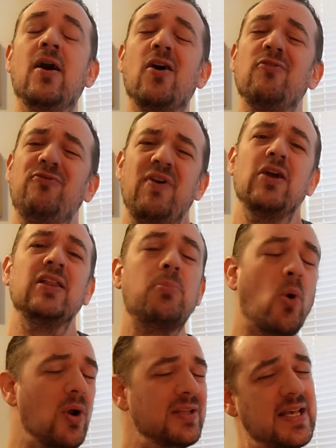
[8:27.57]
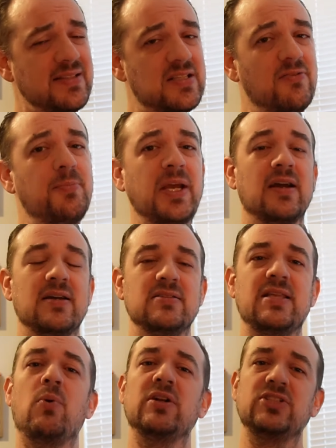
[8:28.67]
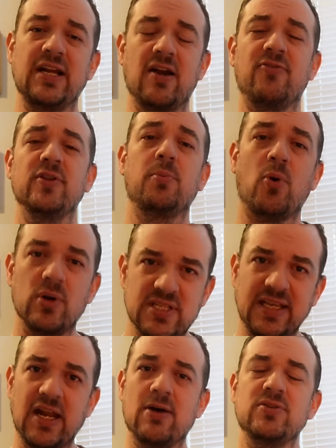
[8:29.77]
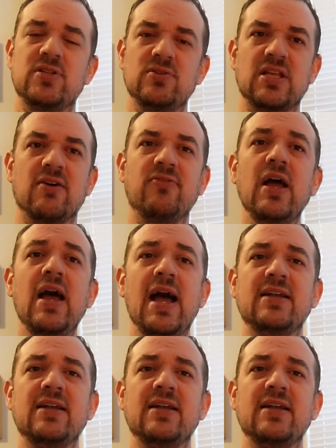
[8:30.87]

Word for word: are fairly port intensive because they want you to go from the ports and get out and do stuff.